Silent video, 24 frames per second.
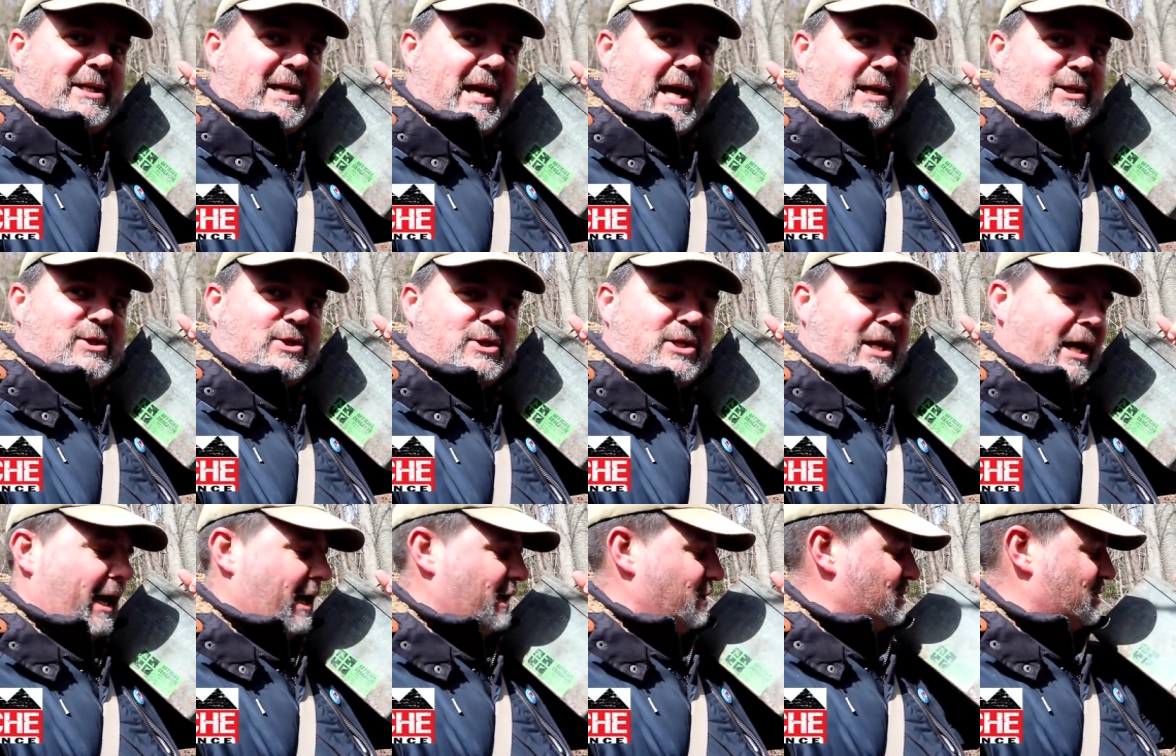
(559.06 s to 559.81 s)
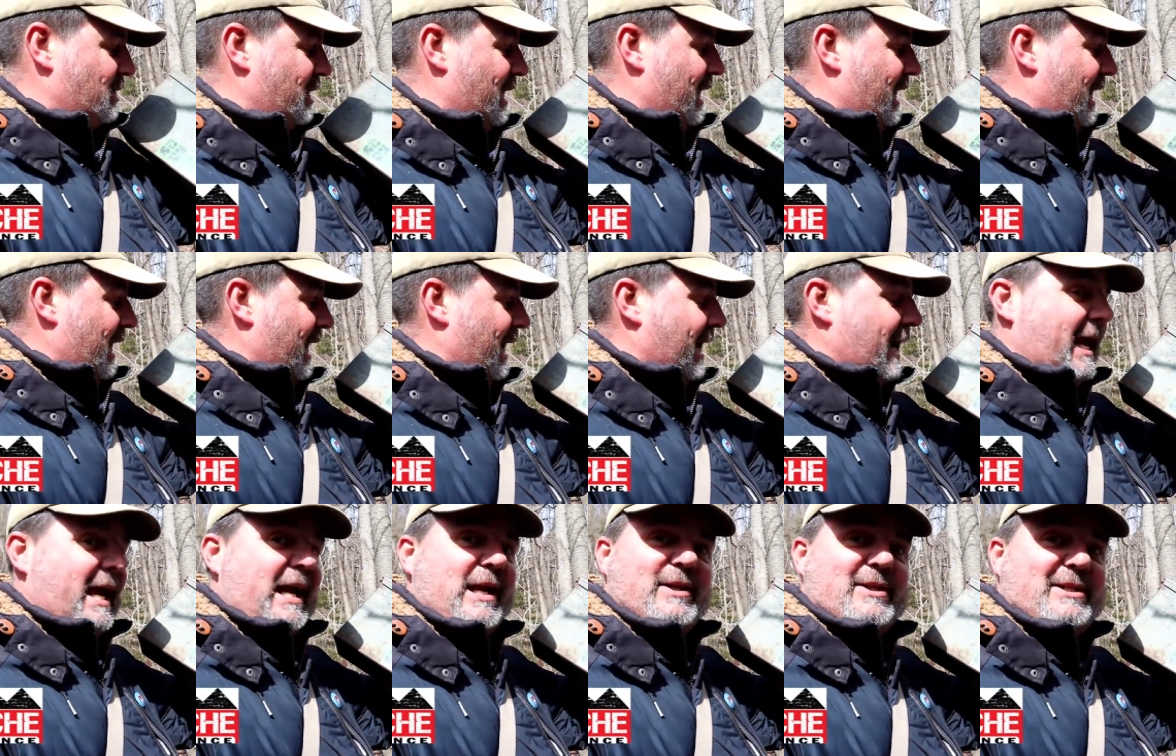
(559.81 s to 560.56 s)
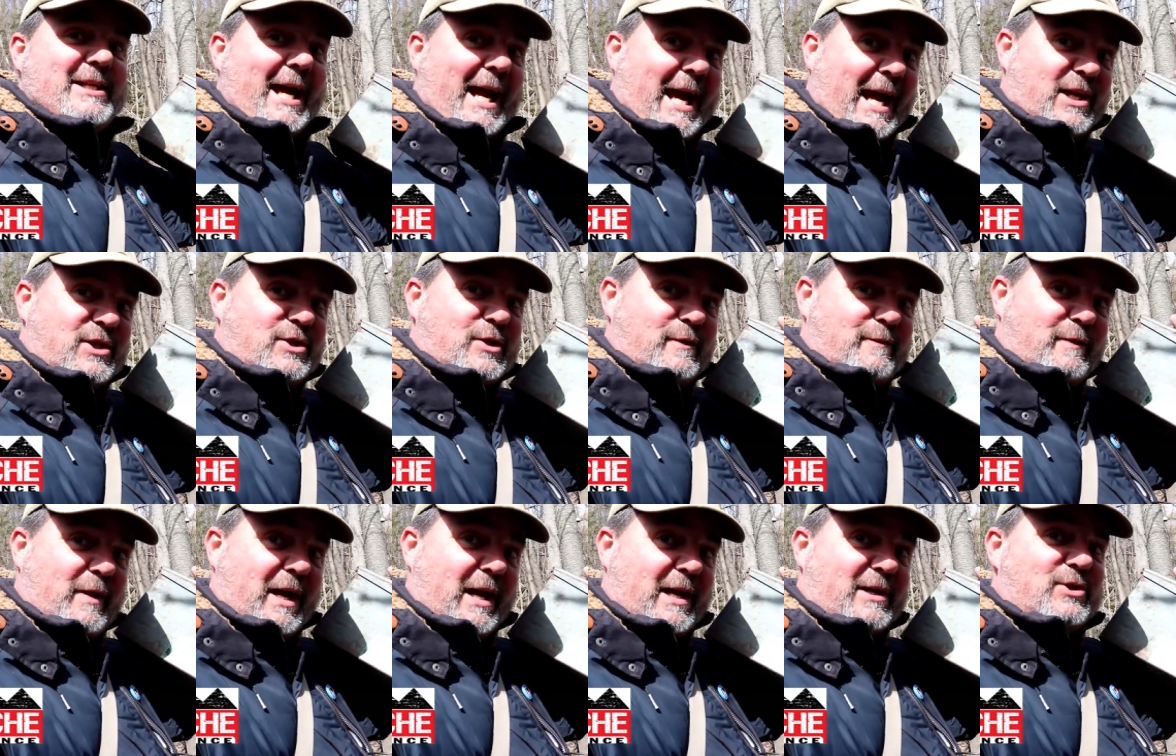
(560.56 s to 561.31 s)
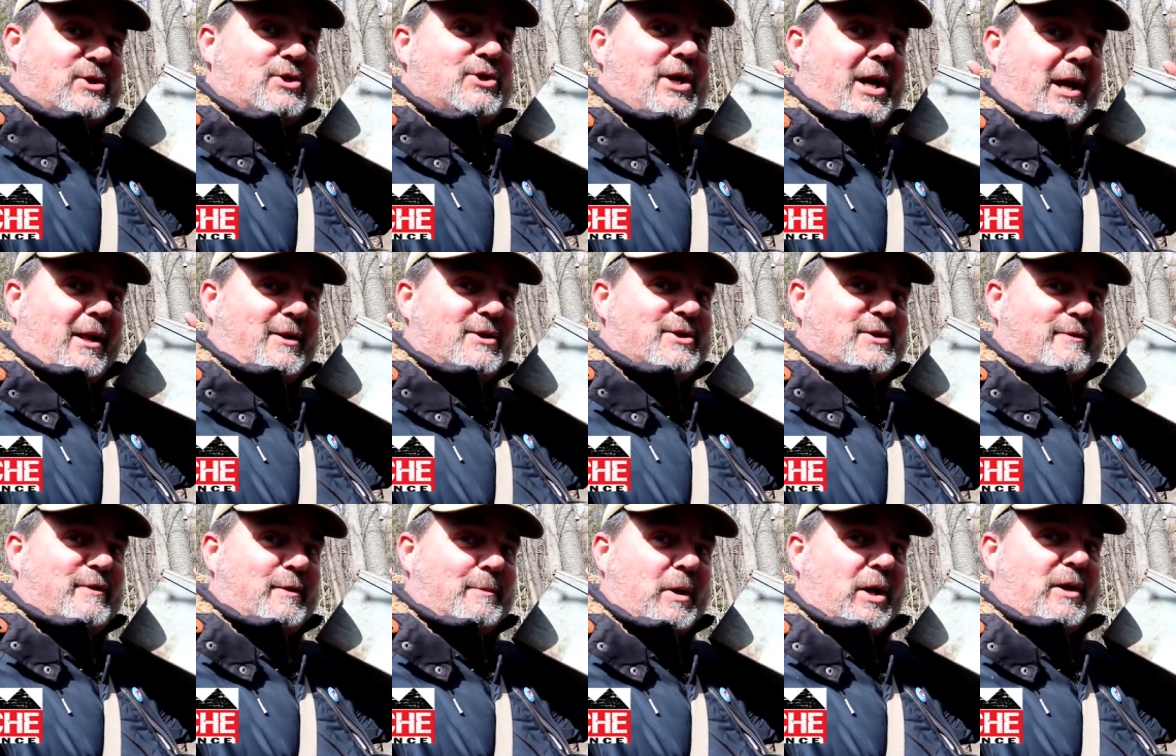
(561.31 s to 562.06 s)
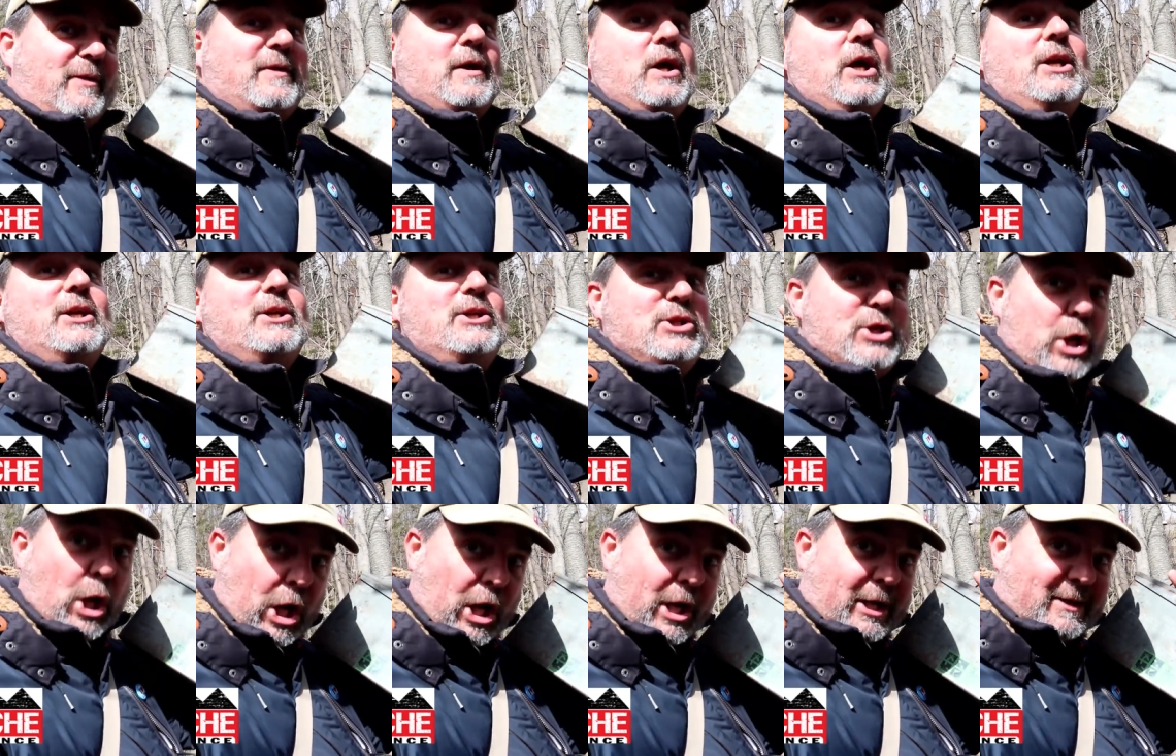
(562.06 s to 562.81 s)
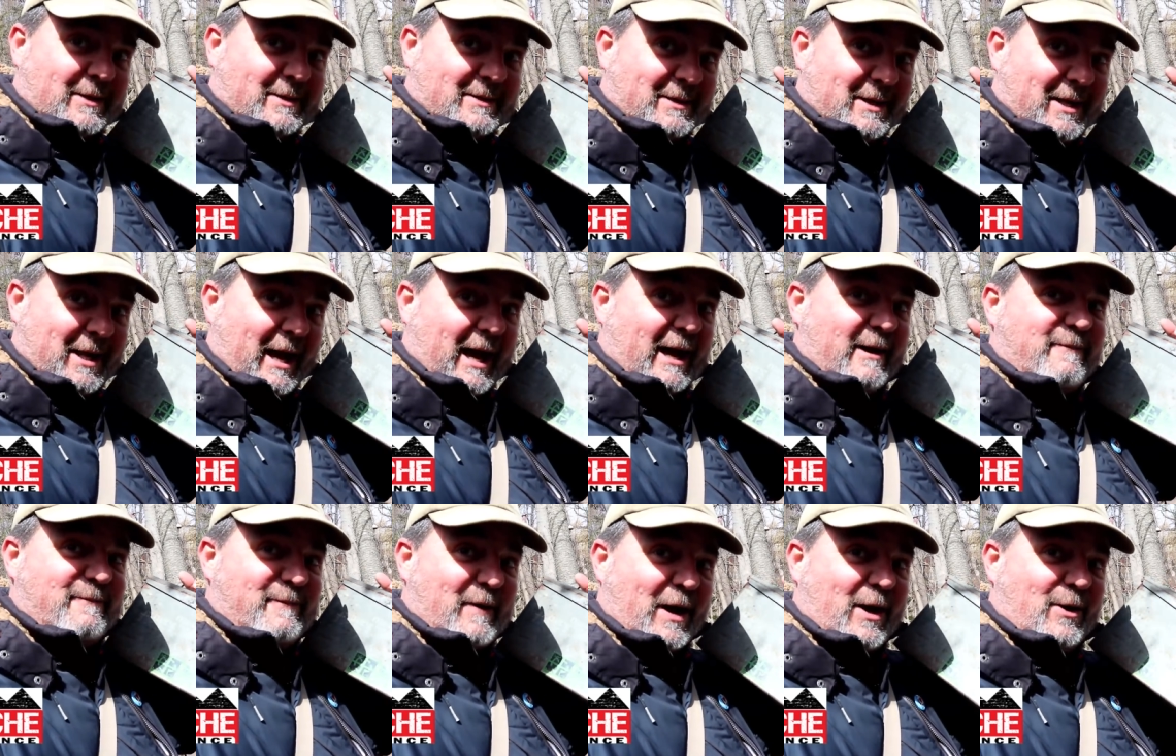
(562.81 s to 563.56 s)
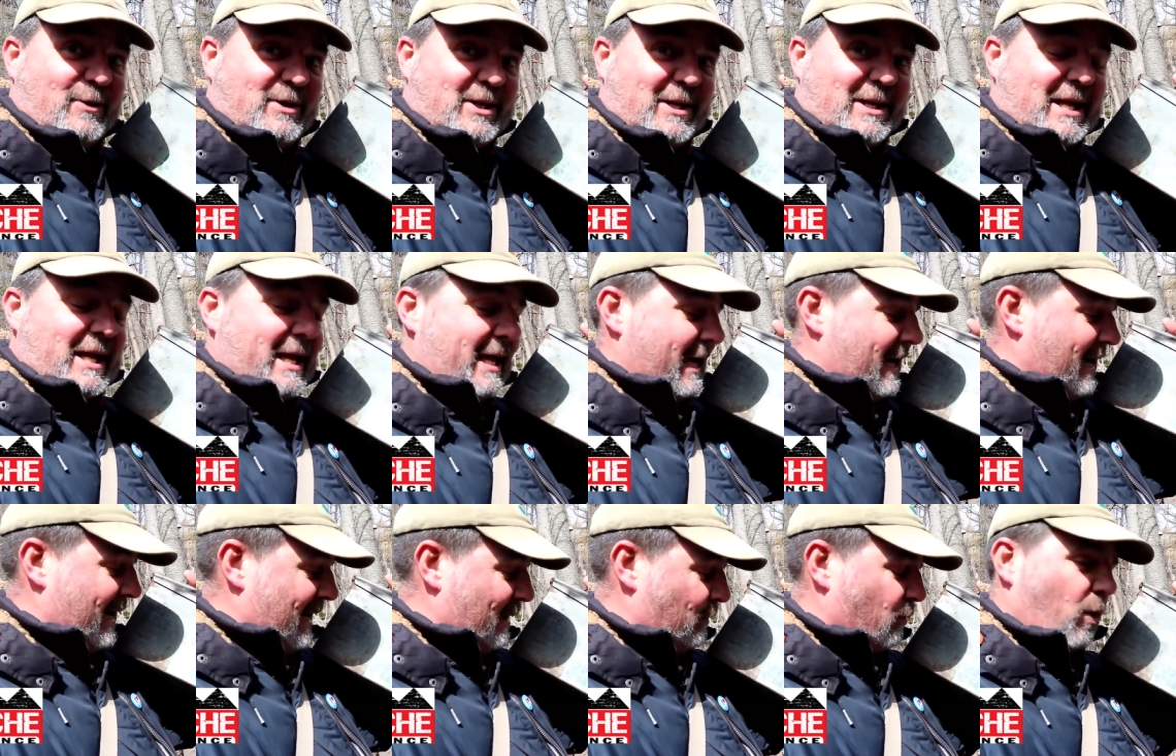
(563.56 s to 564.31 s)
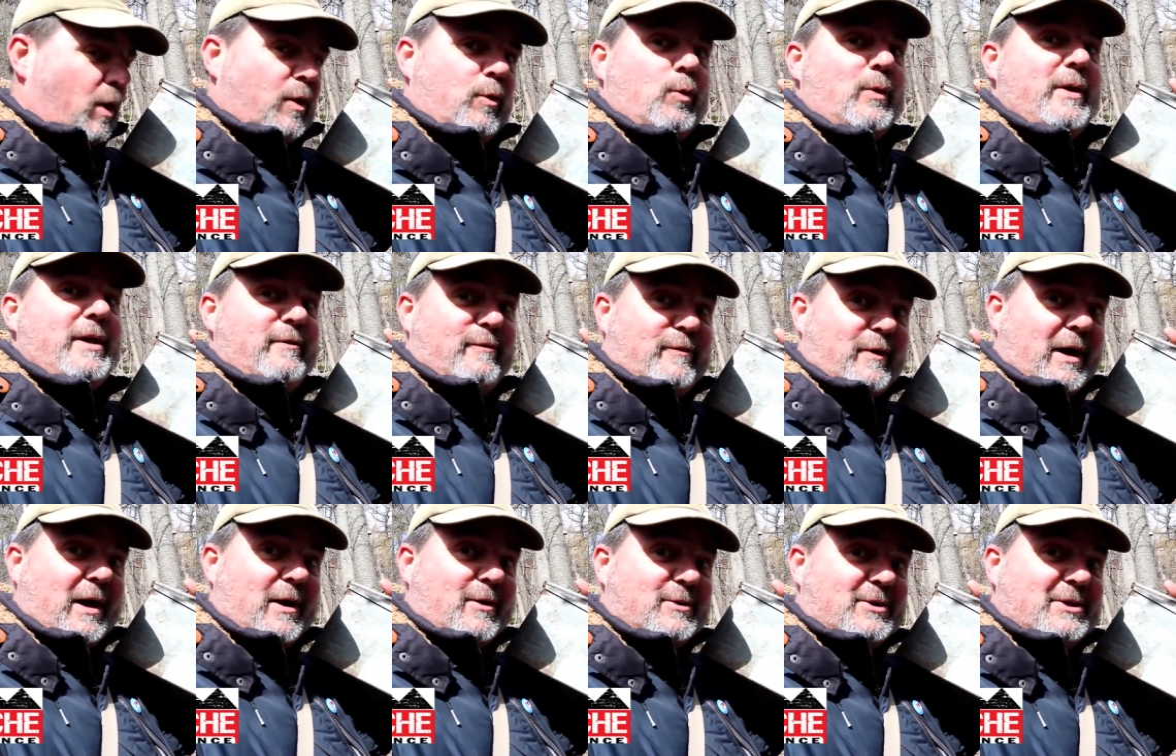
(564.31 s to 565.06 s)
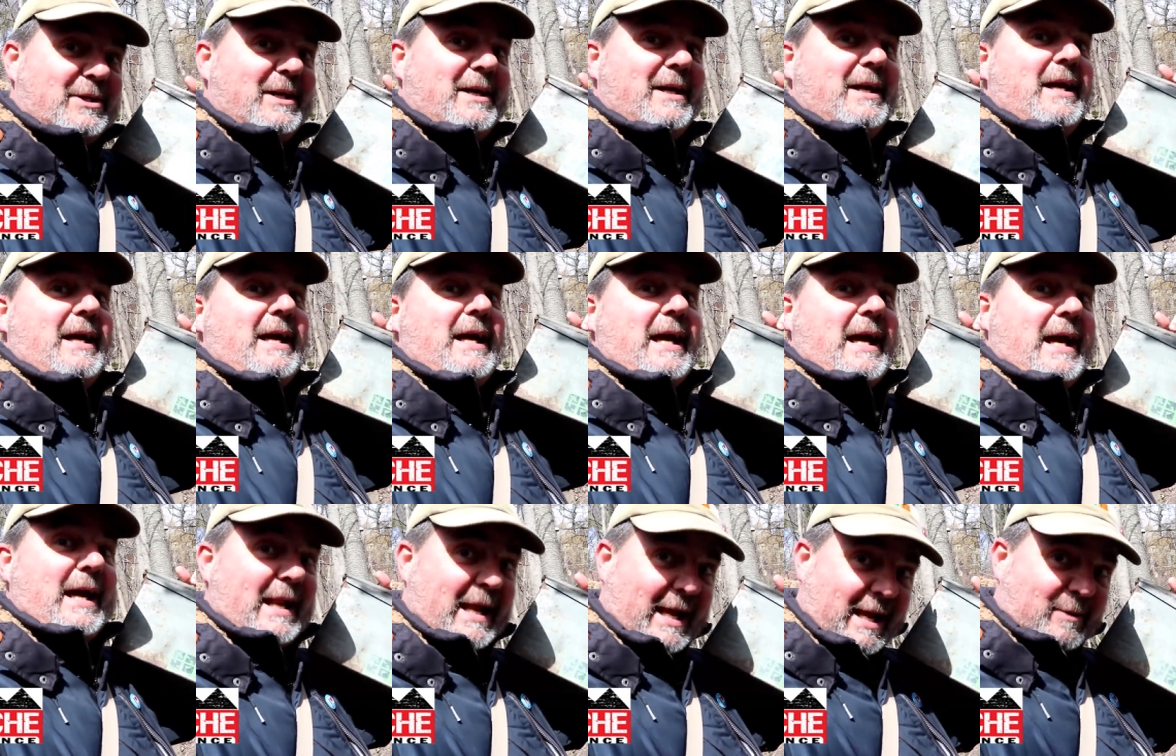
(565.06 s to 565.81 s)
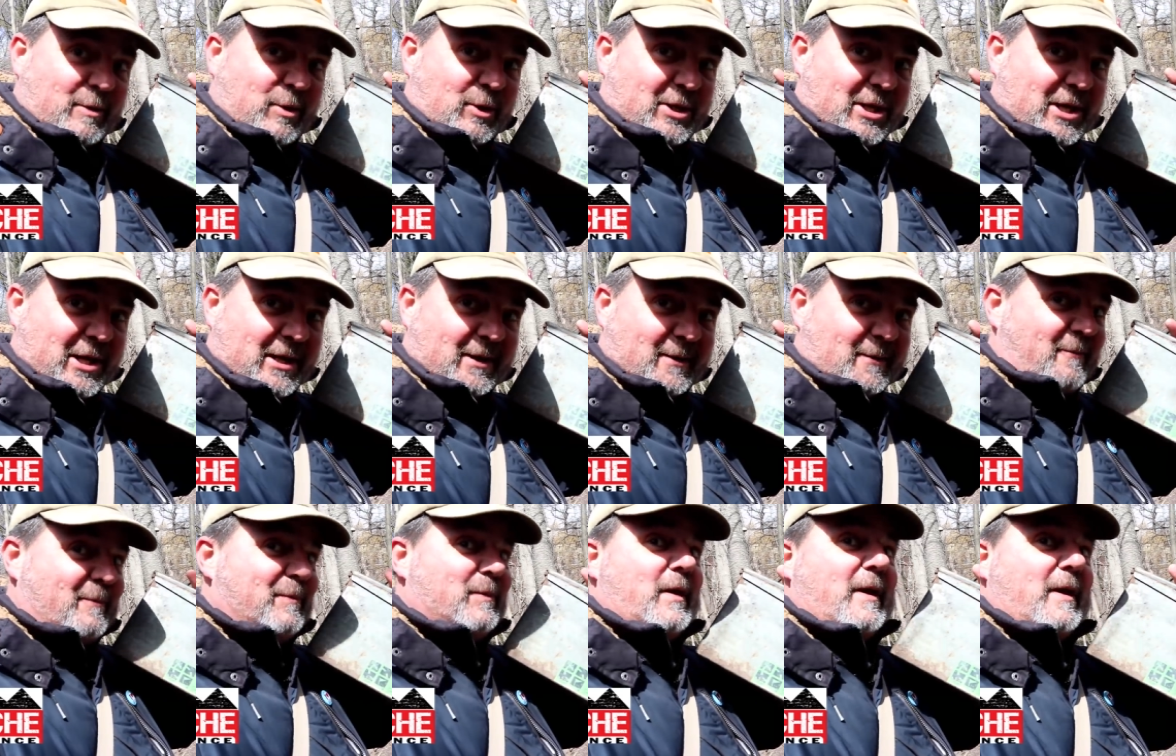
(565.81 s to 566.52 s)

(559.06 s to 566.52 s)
Cash and Dash and Cash Advance Challenge of the Month, done. I found we found an ammo can.